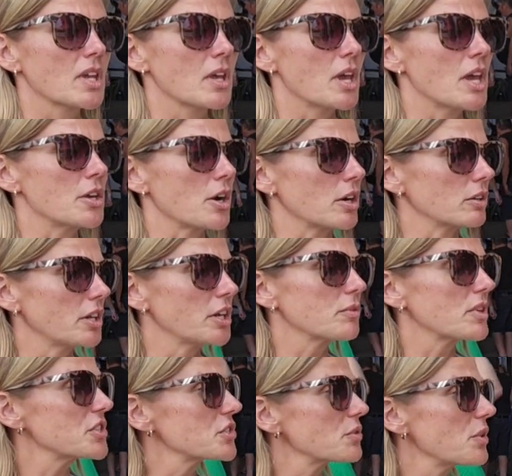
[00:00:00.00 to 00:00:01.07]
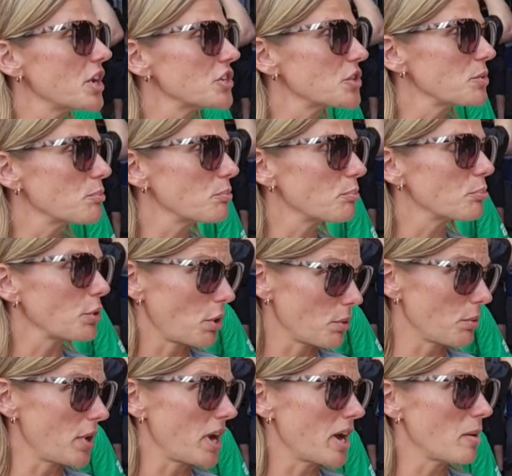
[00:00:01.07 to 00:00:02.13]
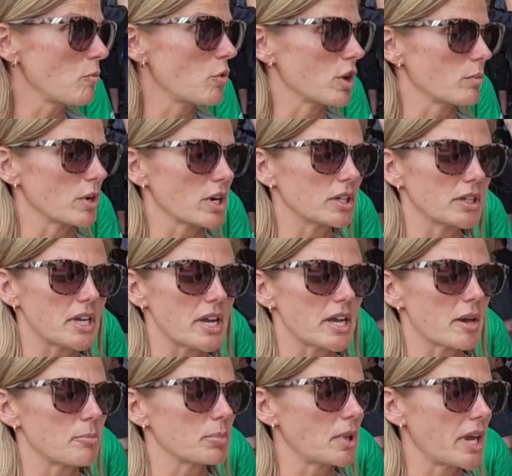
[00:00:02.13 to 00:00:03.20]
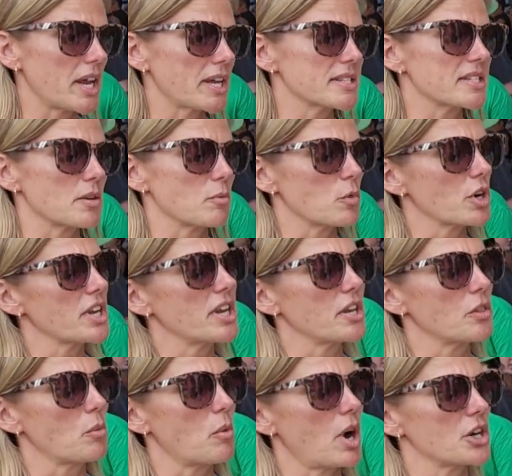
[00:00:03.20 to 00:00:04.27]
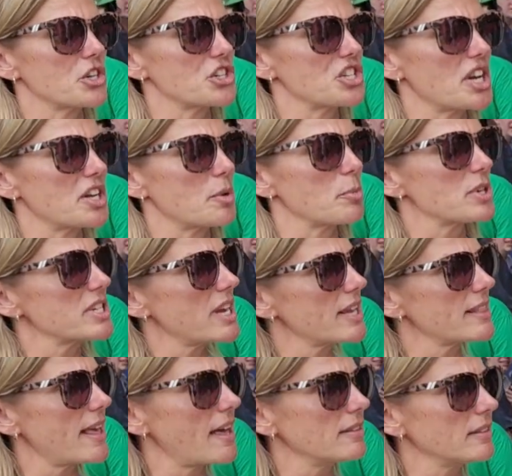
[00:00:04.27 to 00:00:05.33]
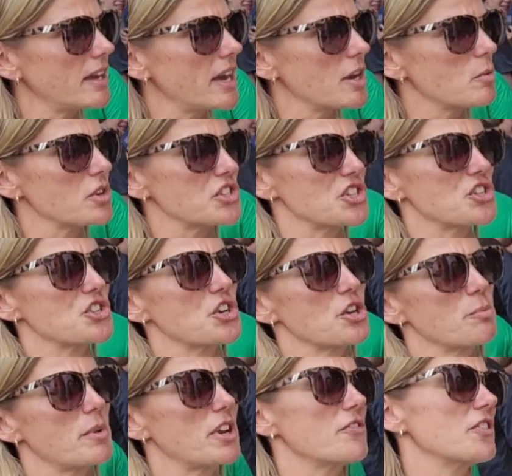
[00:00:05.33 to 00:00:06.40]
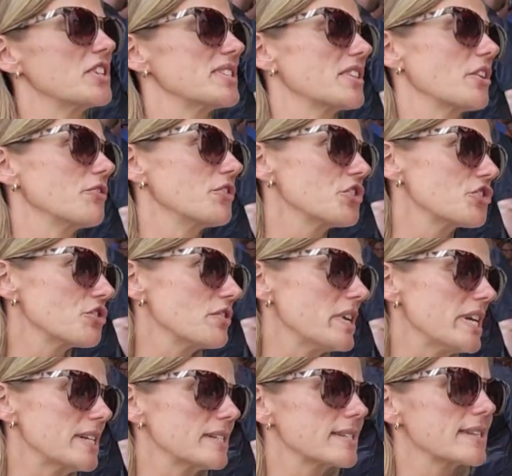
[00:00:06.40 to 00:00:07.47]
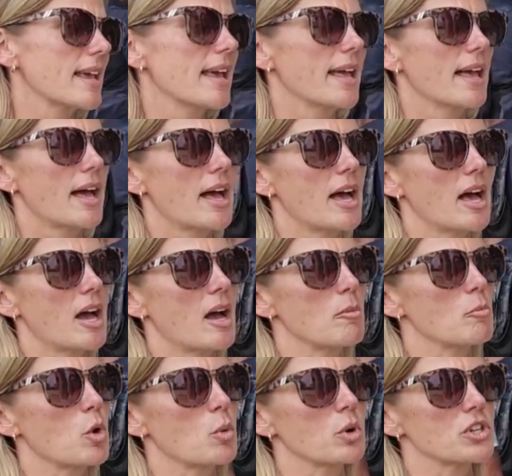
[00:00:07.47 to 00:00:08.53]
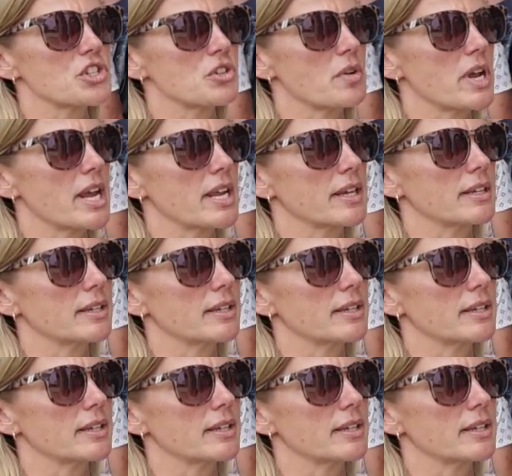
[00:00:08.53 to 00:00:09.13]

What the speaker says: in our lake restoration program, where we're cleaning up lakes and working in the watershed to protect that lake, which in turn benefits our fisheries. We're doing